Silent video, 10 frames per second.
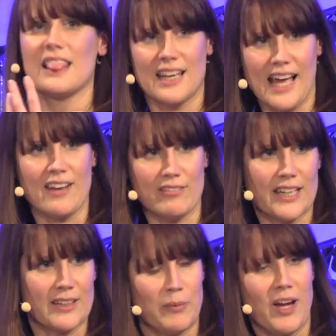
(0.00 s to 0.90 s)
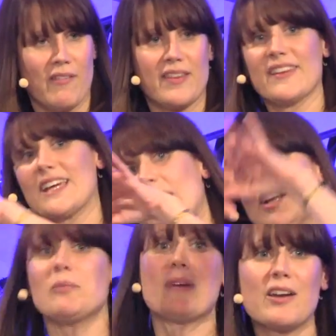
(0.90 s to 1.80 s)
the gallery. We are in the
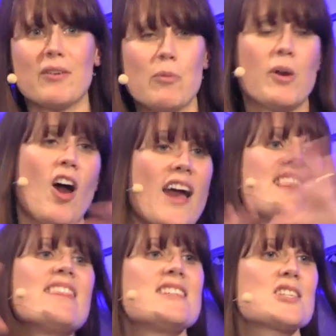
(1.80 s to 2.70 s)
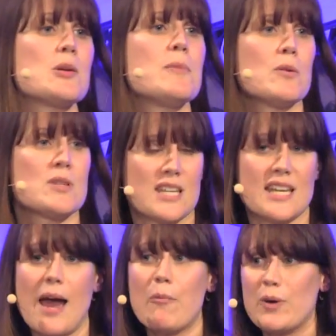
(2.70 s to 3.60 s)
Kingdom Gallery, we are in this community,
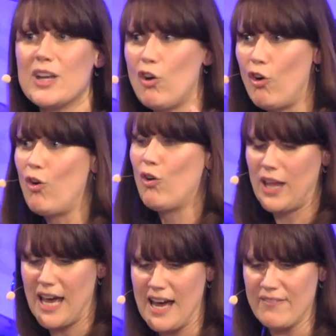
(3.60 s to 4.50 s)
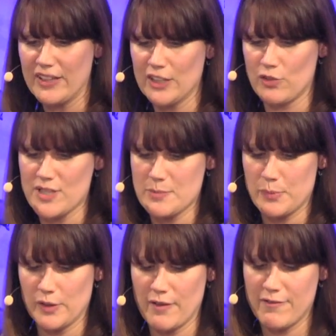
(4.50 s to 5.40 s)
and we all have
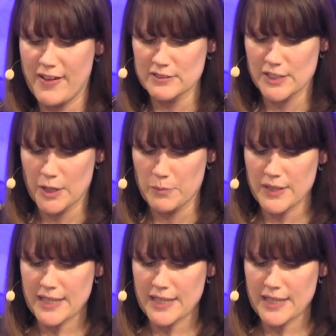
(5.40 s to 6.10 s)
incredible value.